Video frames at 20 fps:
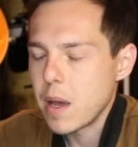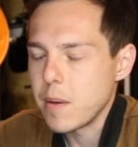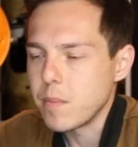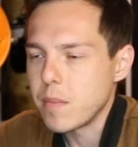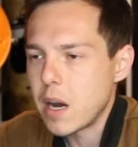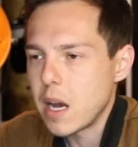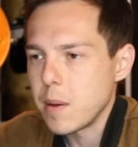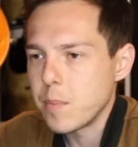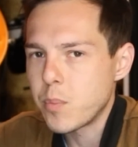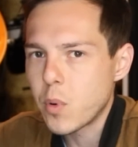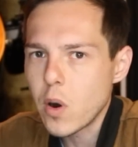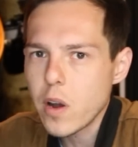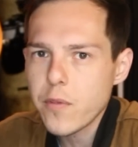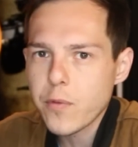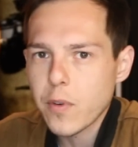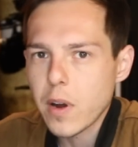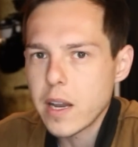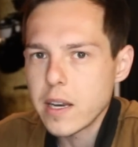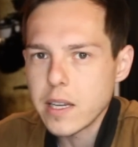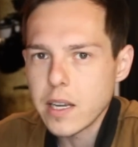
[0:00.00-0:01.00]
my, my
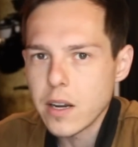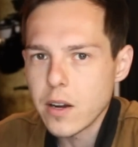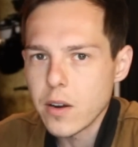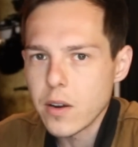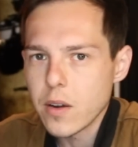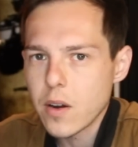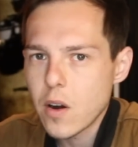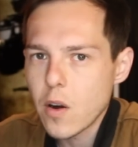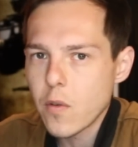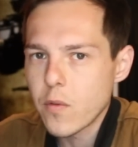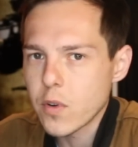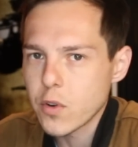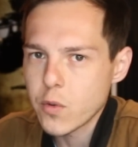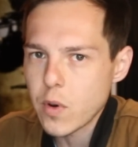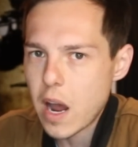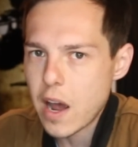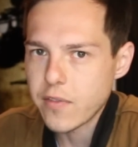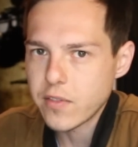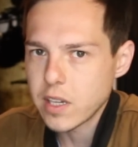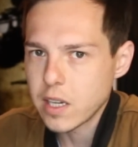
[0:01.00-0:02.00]
boyfriend here
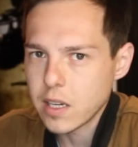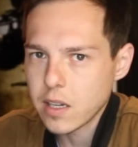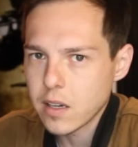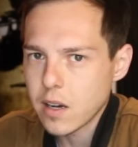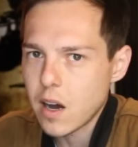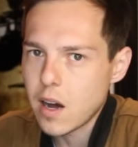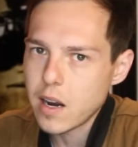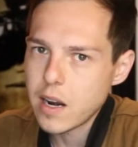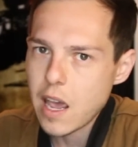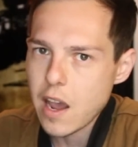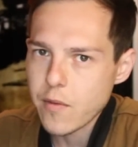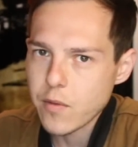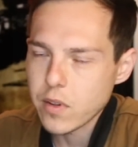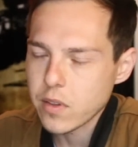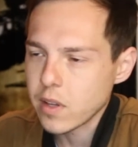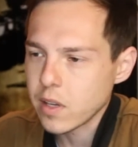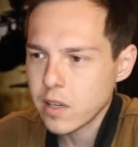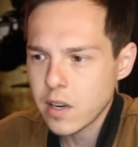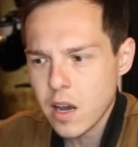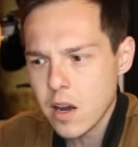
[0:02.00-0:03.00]
overdrafting on
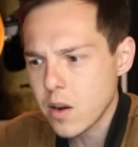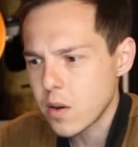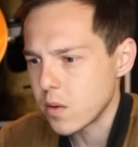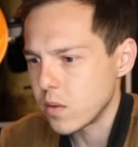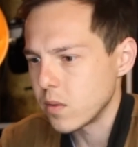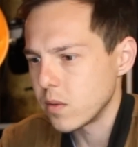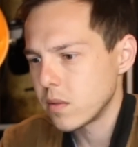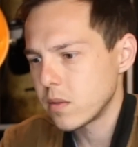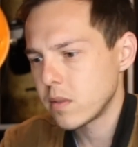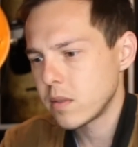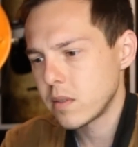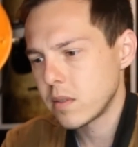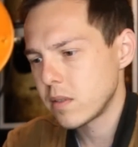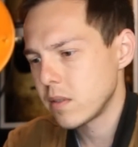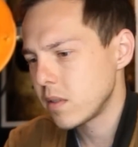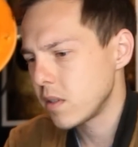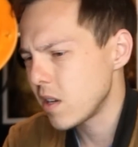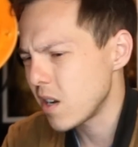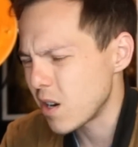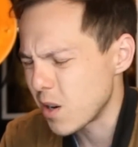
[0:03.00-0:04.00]
everything. No.
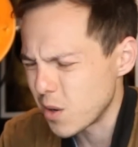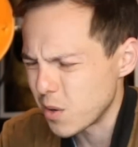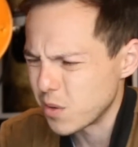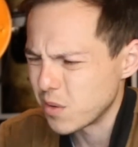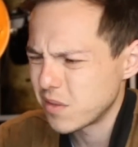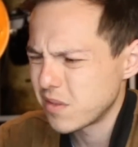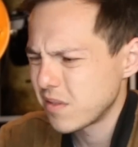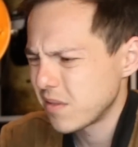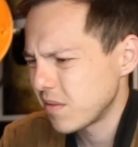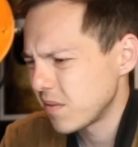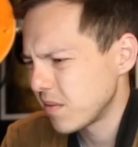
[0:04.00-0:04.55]
No.